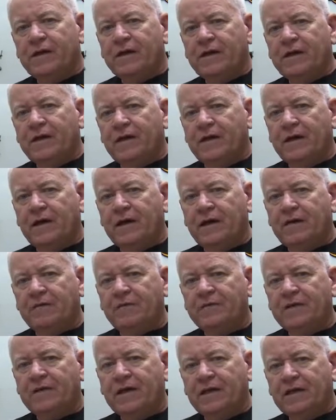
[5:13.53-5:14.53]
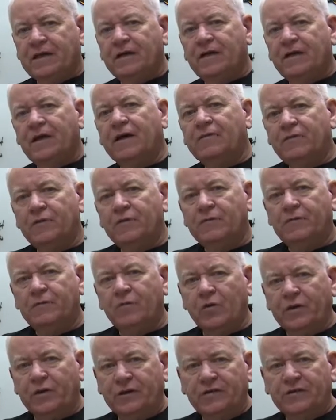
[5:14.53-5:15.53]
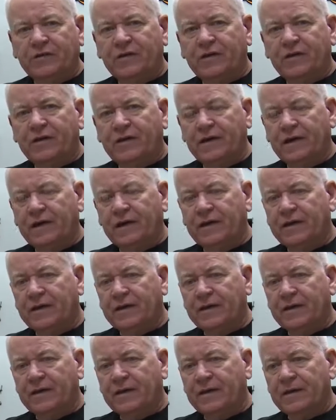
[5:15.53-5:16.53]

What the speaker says: have taken a lot from voice, and